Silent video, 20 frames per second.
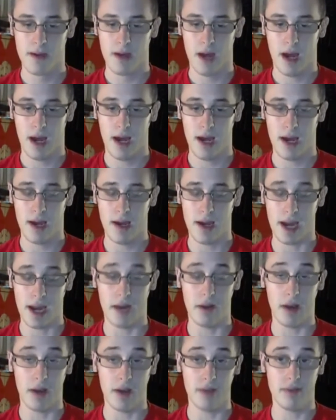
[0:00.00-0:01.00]

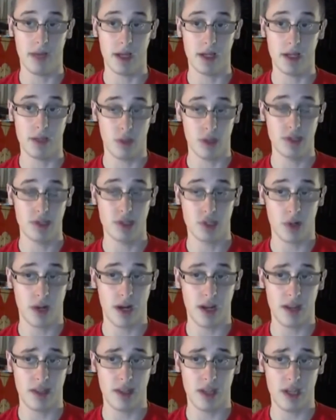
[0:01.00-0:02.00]
I want to
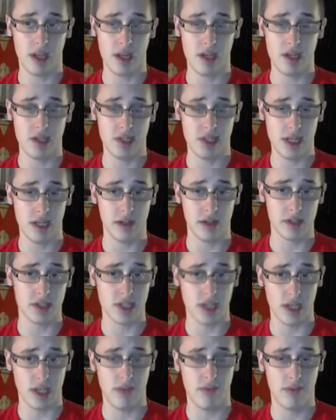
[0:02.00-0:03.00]
try the
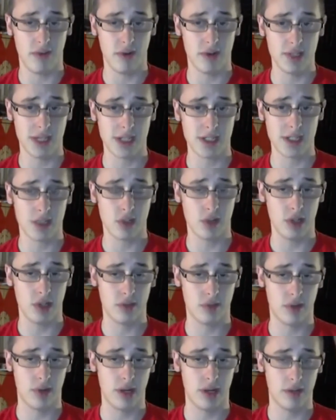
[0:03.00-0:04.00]
DLC for Assassin's Creed
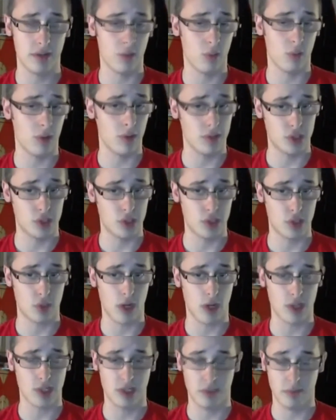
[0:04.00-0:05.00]
3, the one with George
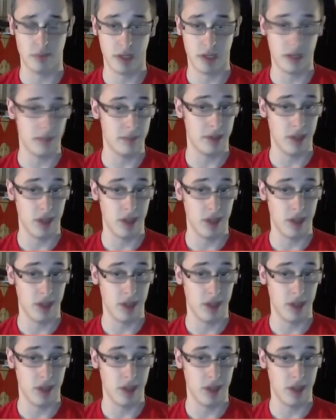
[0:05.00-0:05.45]
Washington becoming